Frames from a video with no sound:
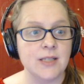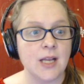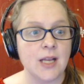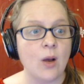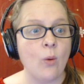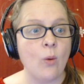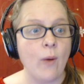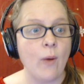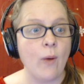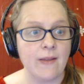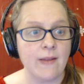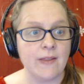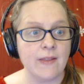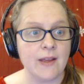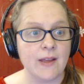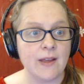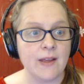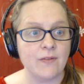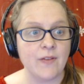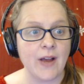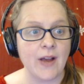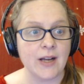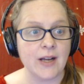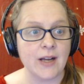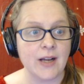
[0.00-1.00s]
take away
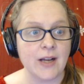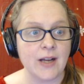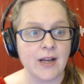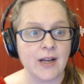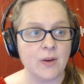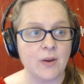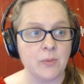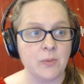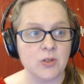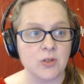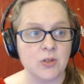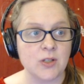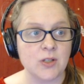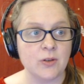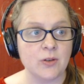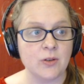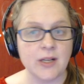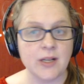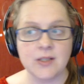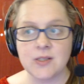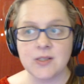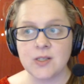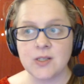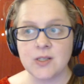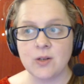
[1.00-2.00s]
the effect from your
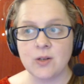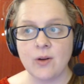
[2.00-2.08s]
screen.